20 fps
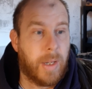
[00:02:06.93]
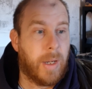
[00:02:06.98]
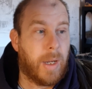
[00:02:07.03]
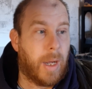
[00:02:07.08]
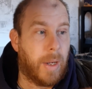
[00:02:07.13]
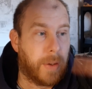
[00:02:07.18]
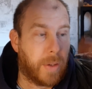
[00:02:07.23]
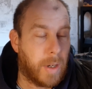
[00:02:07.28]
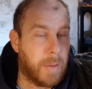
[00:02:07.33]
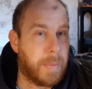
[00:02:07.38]

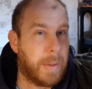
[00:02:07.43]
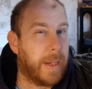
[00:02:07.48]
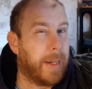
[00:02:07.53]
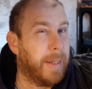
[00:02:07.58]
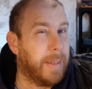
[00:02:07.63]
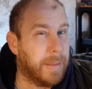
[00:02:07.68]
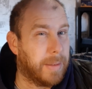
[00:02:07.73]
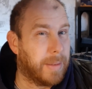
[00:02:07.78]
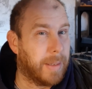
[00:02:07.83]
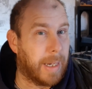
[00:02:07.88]
I'll go back
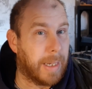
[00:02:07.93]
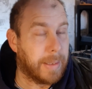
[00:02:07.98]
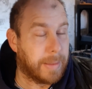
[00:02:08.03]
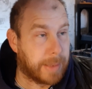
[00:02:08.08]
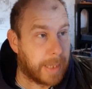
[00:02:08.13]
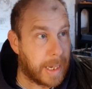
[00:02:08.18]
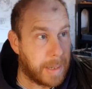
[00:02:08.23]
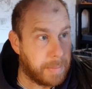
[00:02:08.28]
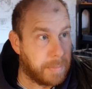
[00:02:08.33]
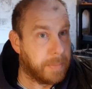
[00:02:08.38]
into that
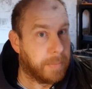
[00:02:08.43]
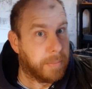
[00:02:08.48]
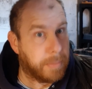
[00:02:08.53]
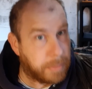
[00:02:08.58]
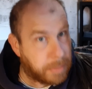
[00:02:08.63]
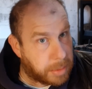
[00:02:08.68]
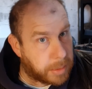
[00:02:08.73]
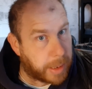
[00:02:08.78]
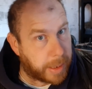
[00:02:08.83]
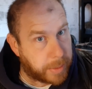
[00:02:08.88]
same
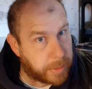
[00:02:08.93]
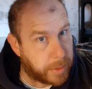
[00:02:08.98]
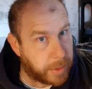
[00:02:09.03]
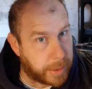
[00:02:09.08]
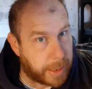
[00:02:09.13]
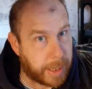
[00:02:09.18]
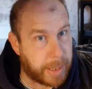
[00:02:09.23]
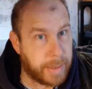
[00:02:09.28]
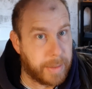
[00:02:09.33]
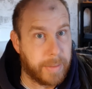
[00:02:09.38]
section
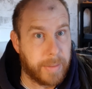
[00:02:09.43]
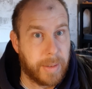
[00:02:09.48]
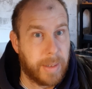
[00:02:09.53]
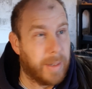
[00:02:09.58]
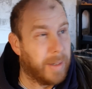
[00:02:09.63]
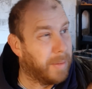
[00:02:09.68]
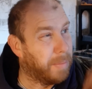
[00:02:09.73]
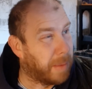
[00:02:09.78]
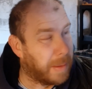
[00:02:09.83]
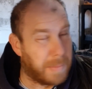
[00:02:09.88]
again,
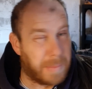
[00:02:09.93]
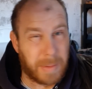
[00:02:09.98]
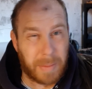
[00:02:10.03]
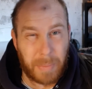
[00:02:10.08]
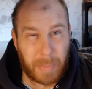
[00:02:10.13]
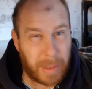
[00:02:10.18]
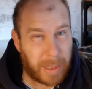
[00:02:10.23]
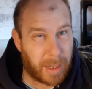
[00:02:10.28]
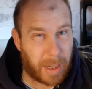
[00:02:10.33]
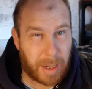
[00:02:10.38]
maybe a
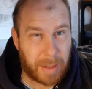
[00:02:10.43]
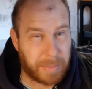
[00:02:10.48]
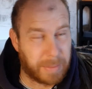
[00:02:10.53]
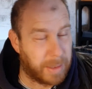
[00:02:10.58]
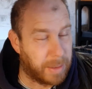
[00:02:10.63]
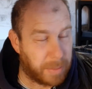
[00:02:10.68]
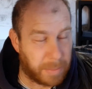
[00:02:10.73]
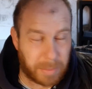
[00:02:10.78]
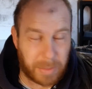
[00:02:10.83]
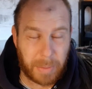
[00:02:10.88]
week after
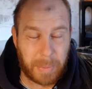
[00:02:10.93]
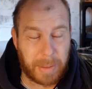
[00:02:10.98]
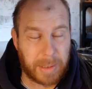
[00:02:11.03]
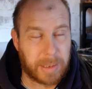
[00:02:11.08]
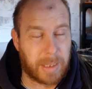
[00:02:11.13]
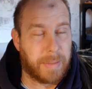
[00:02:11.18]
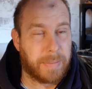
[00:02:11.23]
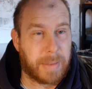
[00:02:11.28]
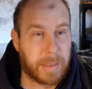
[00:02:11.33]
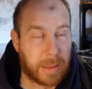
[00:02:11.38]
or 2 weeks
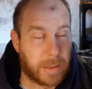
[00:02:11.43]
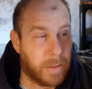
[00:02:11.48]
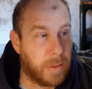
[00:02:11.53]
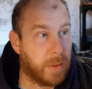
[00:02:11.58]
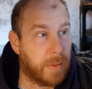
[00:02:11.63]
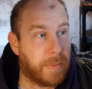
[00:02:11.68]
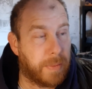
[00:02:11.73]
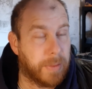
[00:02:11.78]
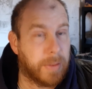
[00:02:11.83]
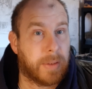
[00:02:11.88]
after, to
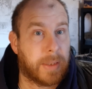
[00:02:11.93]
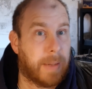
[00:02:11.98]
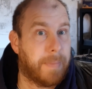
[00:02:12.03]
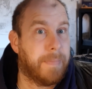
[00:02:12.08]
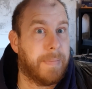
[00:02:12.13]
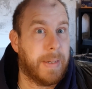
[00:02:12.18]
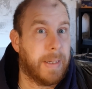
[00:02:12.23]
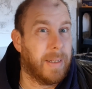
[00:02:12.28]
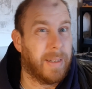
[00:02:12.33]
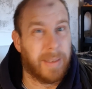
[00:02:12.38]
look for
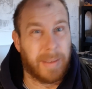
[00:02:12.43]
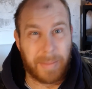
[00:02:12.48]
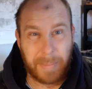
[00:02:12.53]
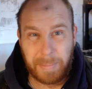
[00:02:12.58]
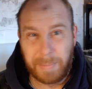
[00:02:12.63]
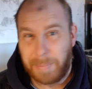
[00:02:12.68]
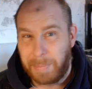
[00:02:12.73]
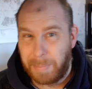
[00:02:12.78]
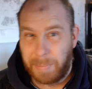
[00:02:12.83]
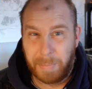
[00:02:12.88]
something
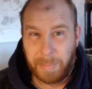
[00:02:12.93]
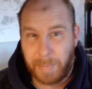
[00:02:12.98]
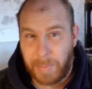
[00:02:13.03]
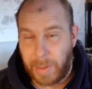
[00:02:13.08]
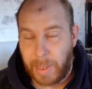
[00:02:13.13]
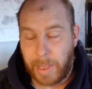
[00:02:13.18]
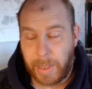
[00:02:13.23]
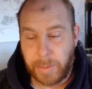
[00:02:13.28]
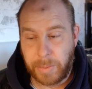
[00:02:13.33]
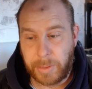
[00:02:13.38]

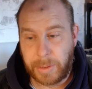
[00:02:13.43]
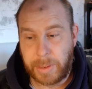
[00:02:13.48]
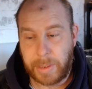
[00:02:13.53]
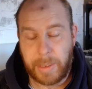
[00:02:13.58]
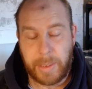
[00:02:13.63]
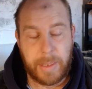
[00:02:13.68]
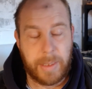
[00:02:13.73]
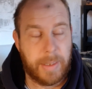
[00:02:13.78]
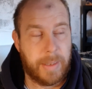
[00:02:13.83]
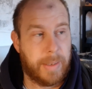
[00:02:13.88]
else,
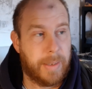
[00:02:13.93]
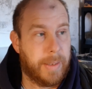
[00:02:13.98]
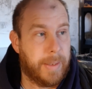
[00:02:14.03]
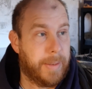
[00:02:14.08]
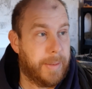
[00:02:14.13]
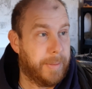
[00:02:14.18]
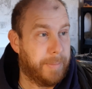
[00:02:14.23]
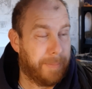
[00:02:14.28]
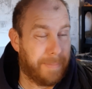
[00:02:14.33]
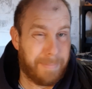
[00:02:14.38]

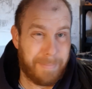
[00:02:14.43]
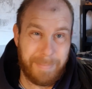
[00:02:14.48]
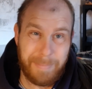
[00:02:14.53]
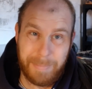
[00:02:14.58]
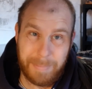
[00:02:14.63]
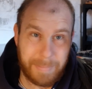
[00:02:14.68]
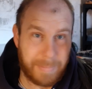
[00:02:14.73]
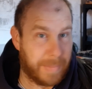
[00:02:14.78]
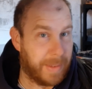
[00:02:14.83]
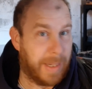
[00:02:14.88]

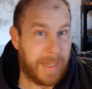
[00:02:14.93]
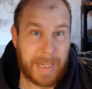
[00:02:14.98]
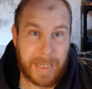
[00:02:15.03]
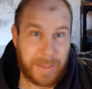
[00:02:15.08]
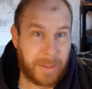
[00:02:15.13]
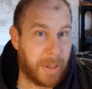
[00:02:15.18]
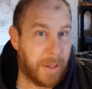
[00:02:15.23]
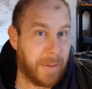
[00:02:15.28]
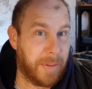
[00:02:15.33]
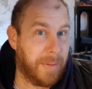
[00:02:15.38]
and that's
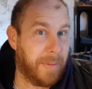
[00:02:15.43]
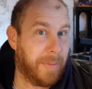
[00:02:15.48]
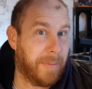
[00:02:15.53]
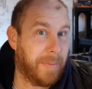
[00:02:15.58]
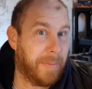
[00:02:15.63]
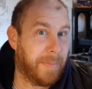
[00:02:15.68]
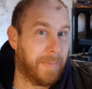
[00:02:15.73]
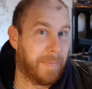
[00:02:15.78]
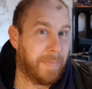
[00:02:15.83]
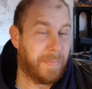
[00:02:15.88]
gone.
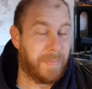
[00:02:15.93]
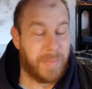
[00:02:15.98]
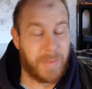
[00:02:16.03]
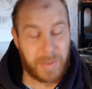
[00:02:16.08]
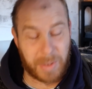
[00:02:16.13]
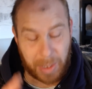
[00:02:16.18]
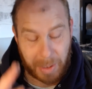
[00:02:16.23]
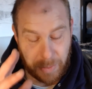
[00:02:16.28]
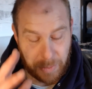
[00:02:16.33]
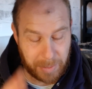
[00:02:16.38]

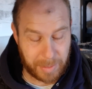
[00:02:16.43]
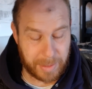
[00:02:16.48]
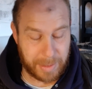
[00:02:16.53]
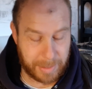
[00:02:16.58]
So